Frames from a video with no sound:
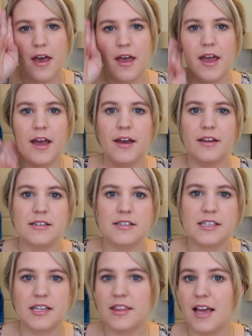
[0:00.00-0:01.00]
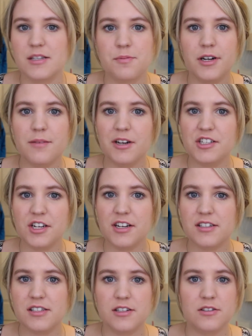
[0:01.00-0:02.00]
And that's pretty much
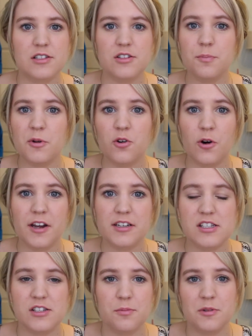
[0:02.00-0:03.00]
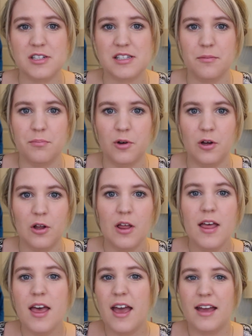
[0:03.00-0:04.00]
it. So super quick, super simple,
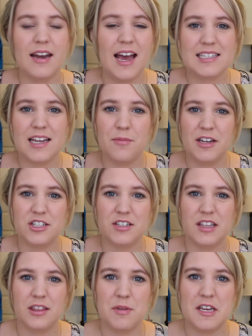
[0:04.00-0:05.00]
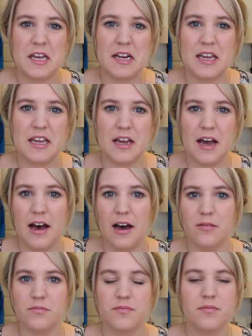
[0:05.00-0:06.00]
and as I mentioned at the beginning,
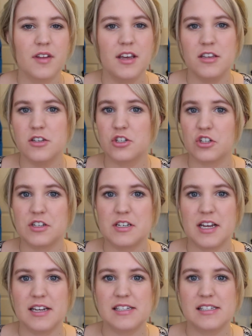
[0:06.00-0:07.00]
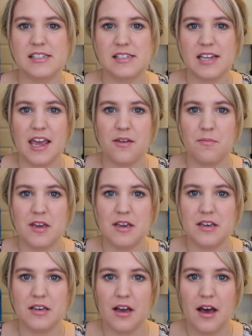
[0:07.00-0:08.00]
it usually does take
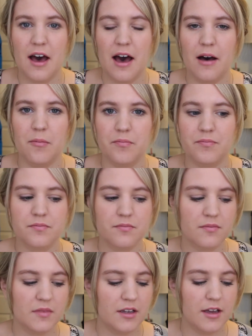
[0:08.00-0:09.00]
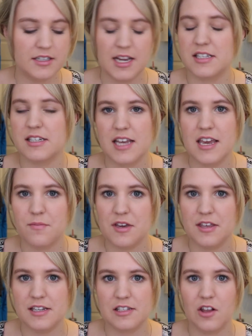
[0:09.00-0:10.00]
me, it doesn't take
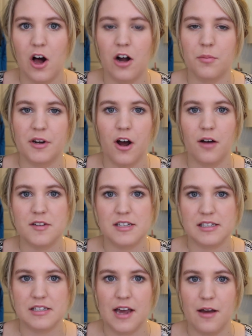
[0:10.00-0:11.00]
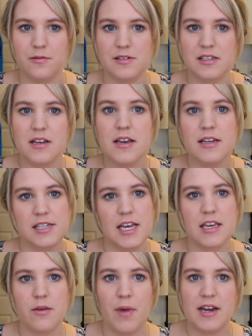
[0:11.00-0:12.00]
me this long, but obviously I was
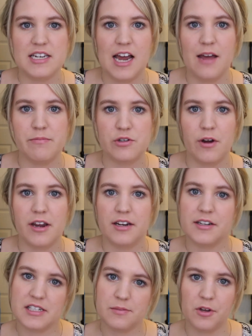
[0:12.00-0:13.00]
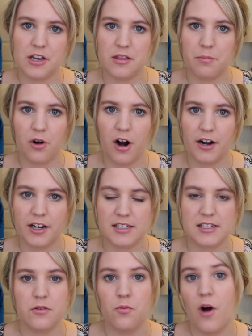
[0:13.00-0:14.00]
taking my time so I could explain the
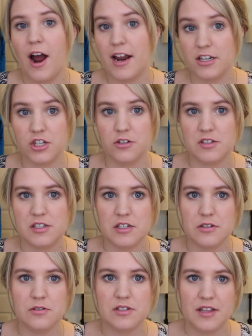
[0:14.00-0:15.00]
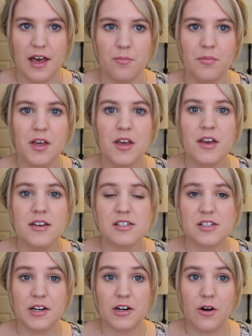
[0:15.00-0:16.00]
products and why I chose to use them.
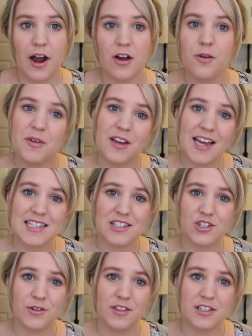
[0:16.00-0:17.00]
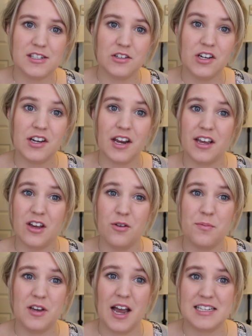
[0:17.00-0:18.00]
So I hope you guys enjoyed this look, and I
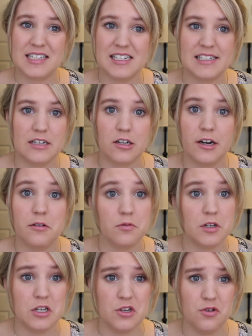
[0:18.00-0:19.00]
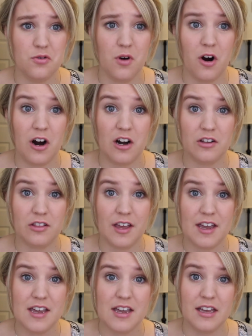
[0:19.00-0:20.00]
hope you guys consider it when you are
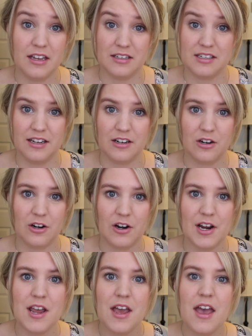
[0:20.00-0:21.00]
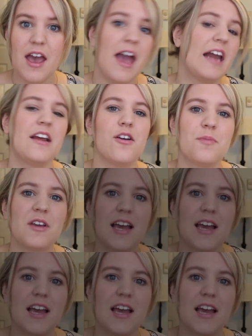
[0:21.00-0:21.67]
late and in a hurry, and I hope you